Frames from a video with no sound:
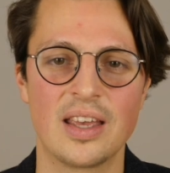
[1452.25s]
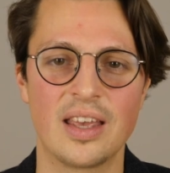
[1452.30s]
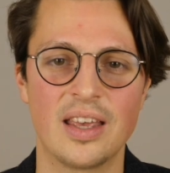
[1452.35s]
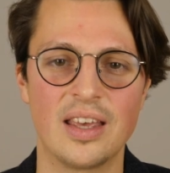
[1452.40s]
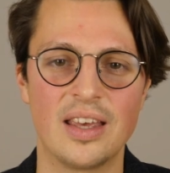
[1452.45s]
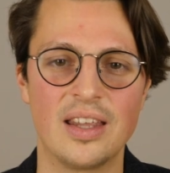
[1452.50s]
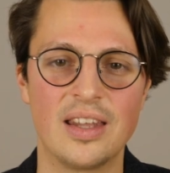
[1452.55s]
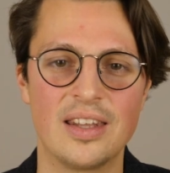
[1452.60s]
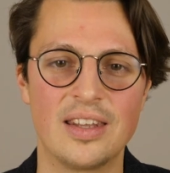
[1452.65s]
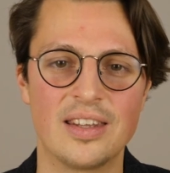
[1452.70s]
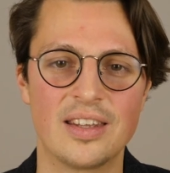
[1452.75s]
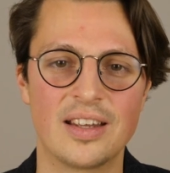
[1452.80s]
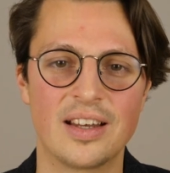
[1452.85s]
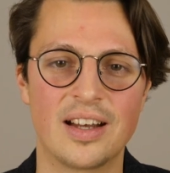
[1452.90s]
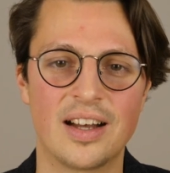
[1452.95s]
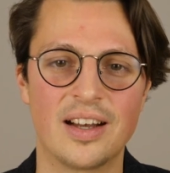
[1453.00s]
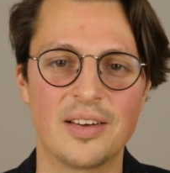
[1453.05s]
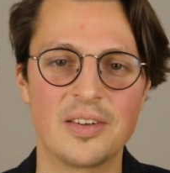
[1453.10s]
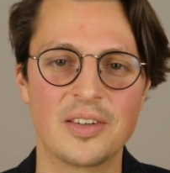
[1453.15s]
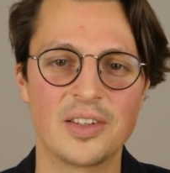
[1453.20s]
And
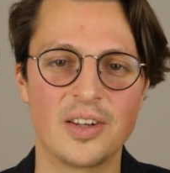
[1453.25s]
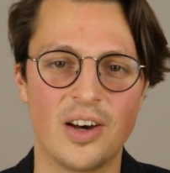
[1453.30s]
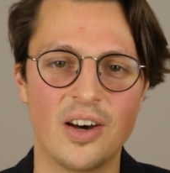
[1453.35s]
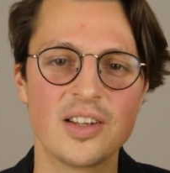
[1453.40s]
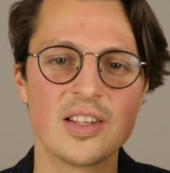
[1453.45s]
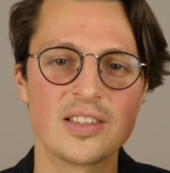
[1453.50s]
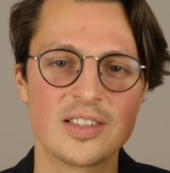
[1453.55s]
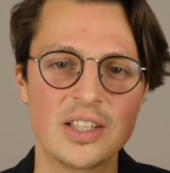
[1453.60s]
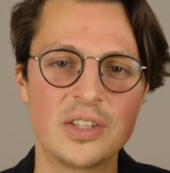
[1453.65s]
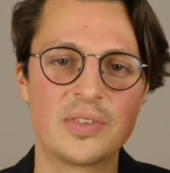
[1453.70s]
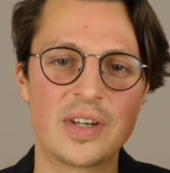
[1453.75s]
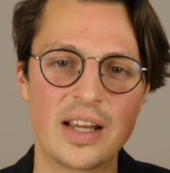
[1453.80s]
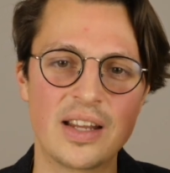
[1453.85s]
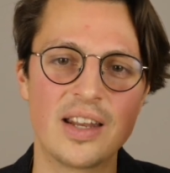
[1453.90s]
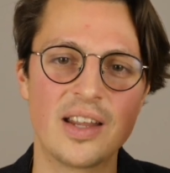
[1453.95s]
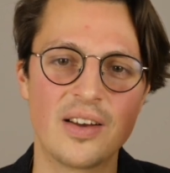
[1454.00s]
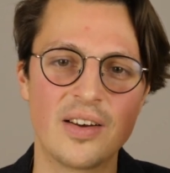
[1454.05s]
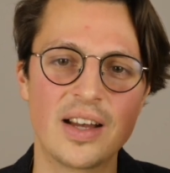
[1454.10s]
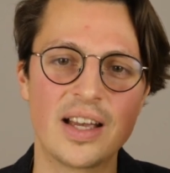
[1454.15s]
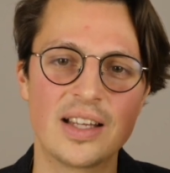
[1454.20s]
honestly, right
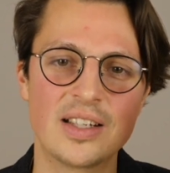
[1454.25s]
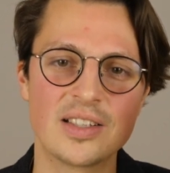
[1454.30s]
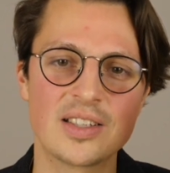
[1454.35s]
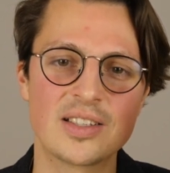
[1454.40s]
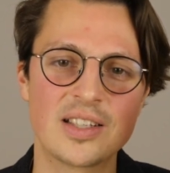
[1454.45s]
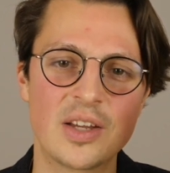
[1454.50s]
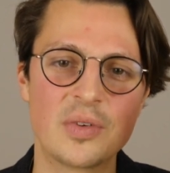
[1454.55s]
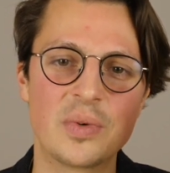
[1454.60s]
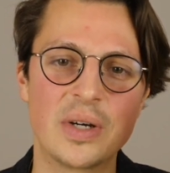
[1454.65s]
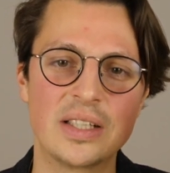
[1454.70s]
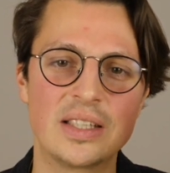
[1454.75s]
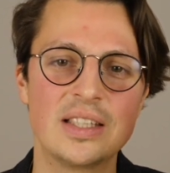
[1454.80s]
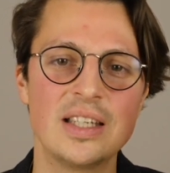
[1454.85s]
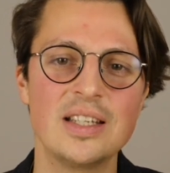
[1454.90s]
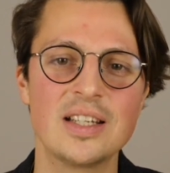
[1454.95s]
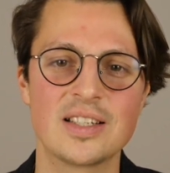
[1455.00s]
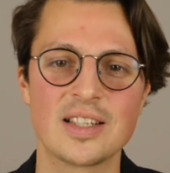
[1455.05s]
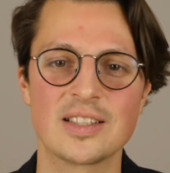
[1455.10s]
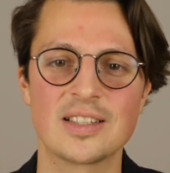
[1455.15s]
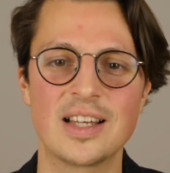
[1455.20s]
now, I understand why
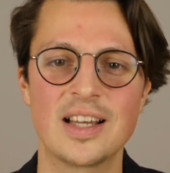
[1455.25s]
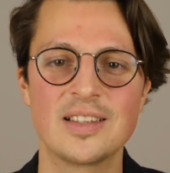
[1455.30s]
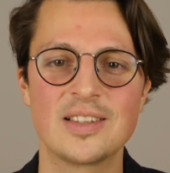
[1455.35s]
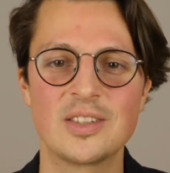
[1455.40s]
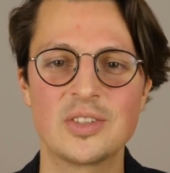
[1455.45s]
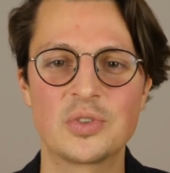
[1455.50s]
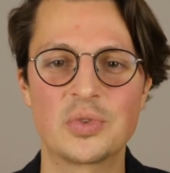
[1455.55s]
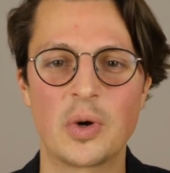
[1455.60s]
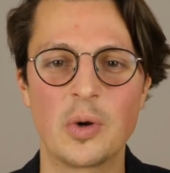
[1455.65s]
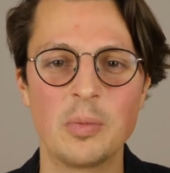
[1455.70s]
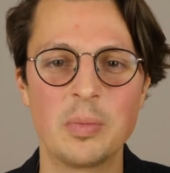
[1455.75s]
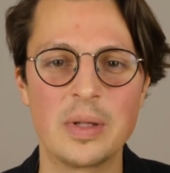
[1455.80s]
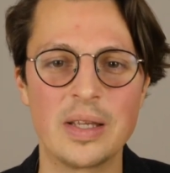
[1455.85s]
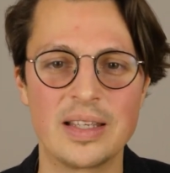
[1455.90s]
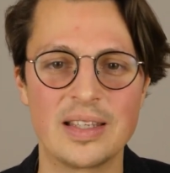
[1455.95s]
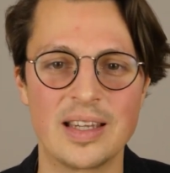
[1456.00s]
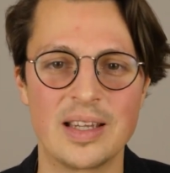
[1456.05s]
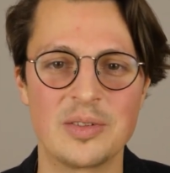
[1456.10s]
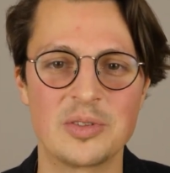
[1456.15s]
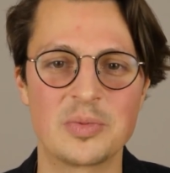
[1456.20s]
teenagers like these role-play
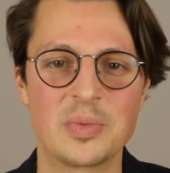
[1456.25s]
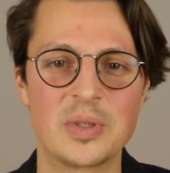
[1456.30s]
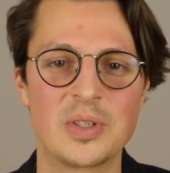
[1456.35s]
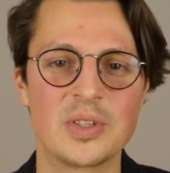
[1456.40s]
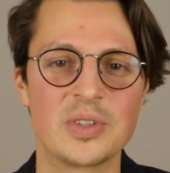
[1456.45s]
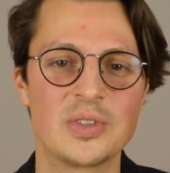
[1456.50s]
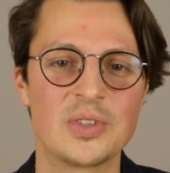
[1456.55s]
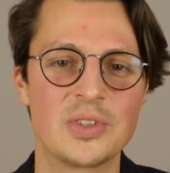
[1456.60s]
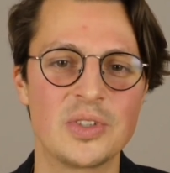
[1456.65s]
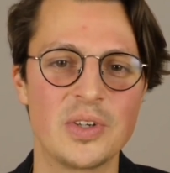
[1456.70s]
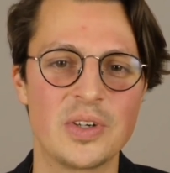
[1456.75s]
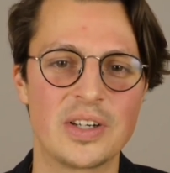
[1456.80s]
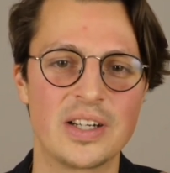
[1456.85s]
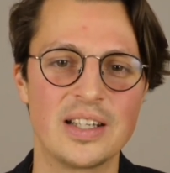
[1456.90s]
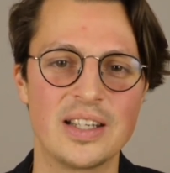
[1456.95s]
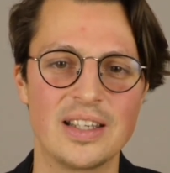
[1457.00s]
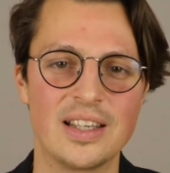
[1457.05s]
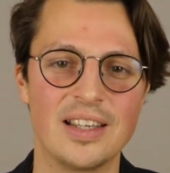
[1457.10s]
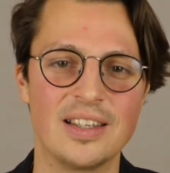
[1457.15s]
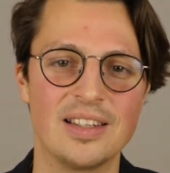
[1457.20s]
games, because you're
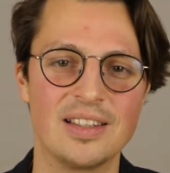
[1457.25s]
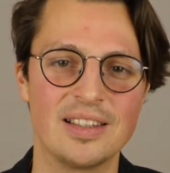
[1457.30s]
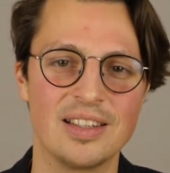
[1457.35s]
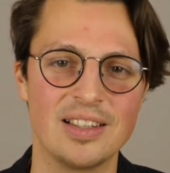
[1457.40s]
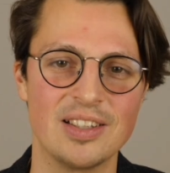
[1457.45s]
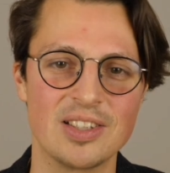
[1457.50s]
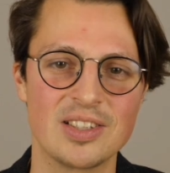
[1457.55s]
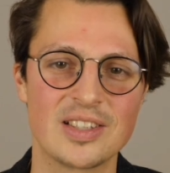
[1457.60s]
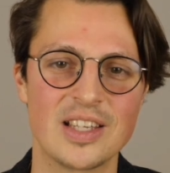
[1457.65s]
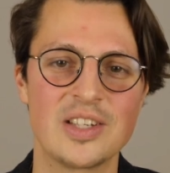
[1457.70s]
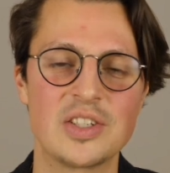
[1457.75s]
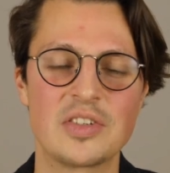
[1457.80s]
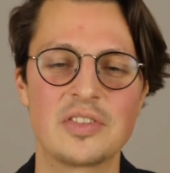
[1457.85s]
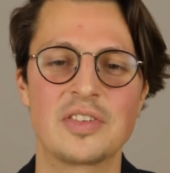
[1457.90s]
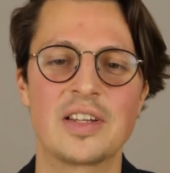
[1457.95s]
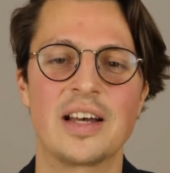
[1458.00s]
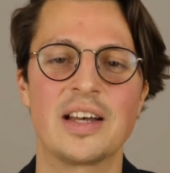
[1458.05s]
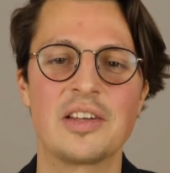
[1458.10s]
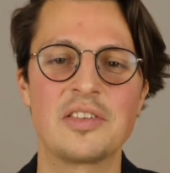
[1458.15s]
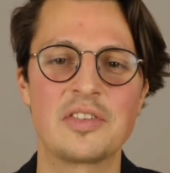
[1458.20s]
in a stage of
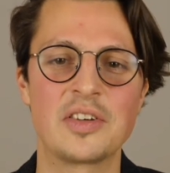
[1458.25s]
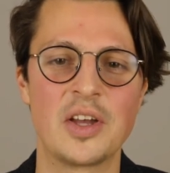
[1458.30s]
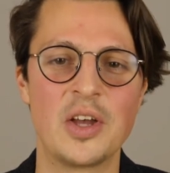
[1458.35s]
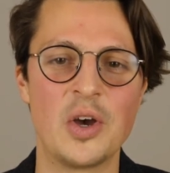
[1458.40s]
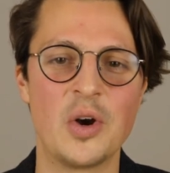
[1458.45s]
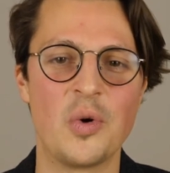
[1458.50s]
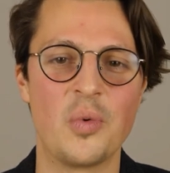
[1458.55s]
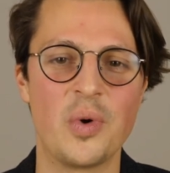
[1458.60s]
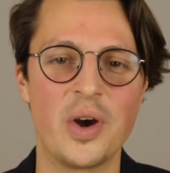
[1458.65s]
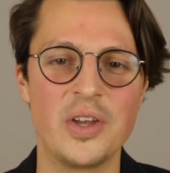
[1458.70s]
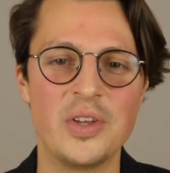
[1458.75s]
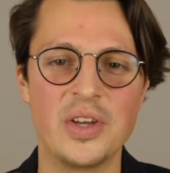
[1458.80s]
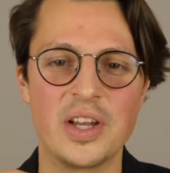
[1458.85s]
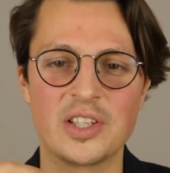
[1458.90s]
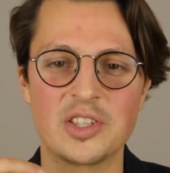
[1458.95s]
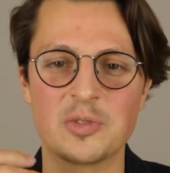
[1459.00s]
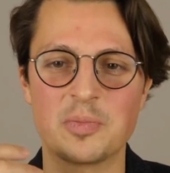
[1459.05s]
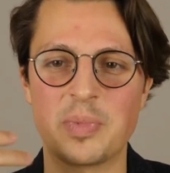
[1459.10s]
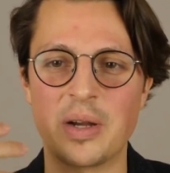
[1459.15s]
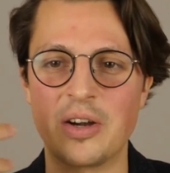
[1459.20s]
life where you
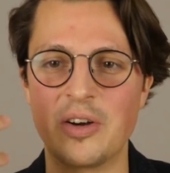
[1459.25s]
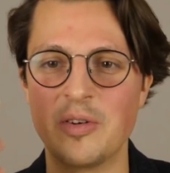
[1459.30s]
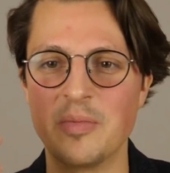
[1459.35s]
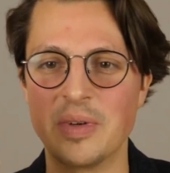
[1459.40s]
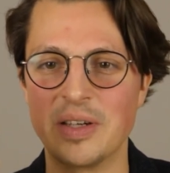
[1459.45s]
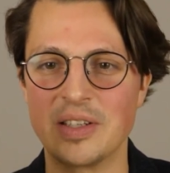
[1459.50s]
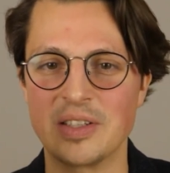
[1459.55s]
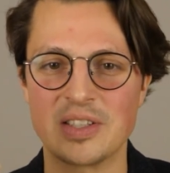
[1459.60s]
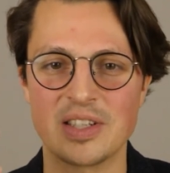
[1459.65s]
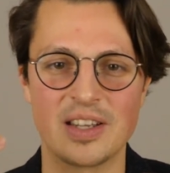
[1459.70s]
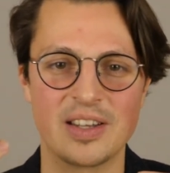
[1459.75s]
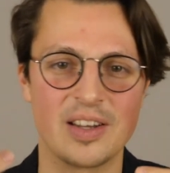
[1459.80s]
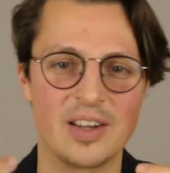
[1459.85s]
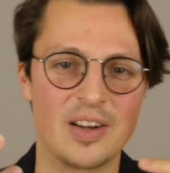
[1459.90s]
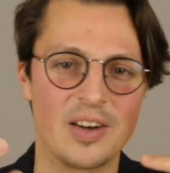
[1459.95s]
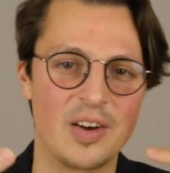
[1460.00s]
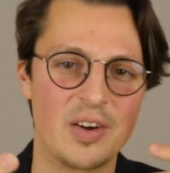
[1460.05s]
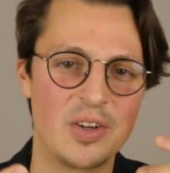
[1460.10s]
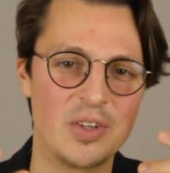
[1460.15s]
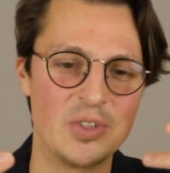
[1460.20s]
experiment,
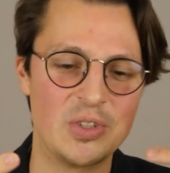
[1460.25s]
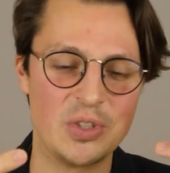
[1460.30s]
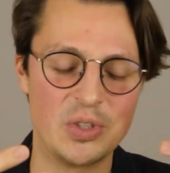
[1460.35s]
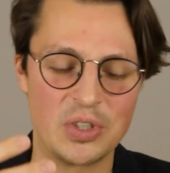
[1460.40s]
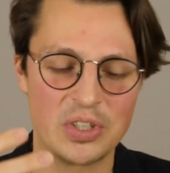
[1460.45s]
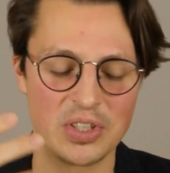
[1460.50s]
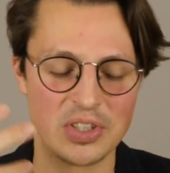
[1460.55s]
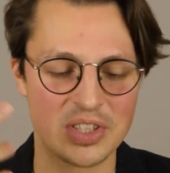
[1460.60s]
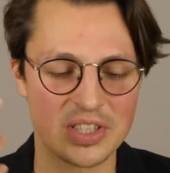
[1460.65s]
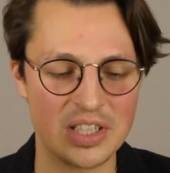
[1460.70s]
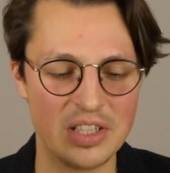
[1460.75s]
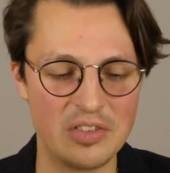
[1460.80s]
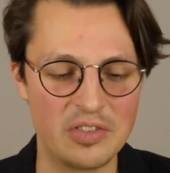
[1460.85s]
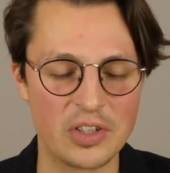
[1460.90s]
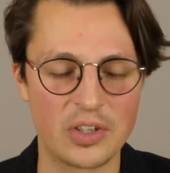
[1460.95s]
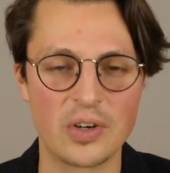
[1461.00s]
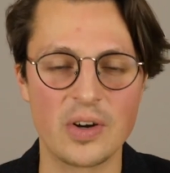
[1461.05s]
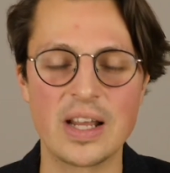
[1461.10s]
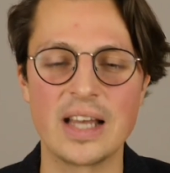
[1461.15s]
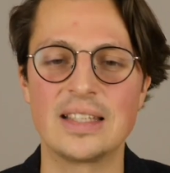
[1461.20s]
you conceive
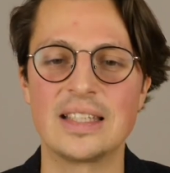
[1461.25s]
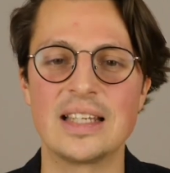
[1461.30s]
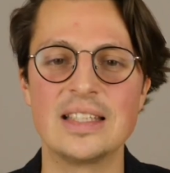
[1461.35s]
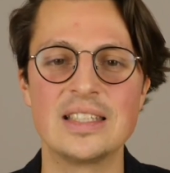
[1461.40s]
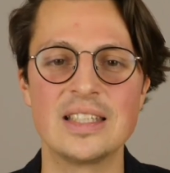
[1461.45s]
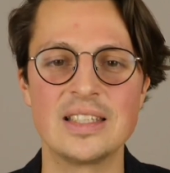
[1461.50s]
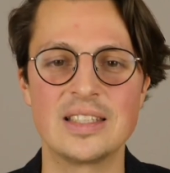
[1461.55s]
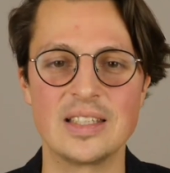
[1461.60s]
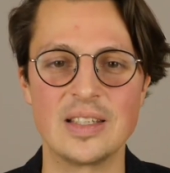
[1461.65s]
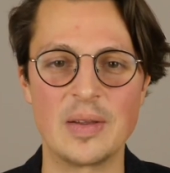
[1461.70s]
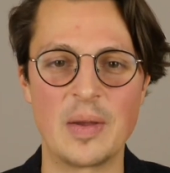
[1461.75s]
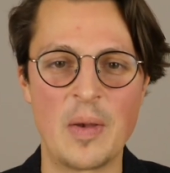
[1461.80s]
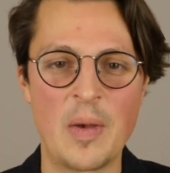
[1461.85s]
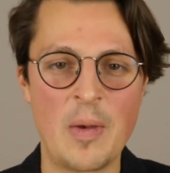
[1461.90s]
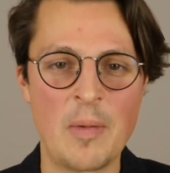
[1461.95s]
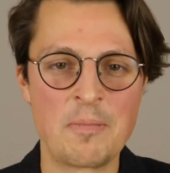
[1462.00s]
your own identity.